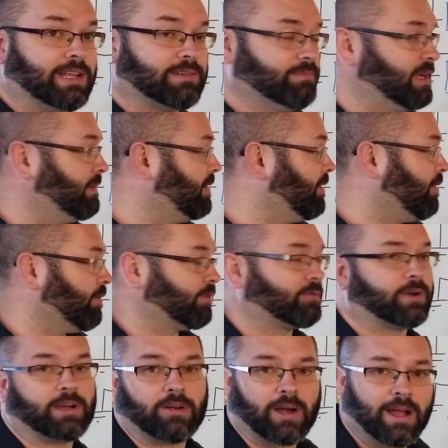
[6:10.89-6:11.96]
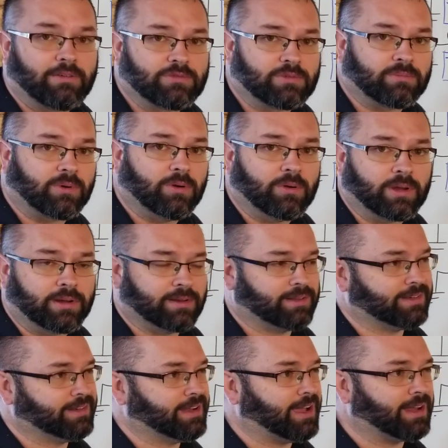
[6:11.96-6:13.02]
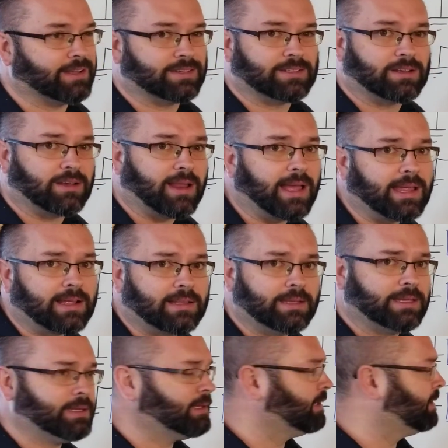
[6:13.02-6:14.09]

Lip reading: maybe all three grounds are broken. Not as likely,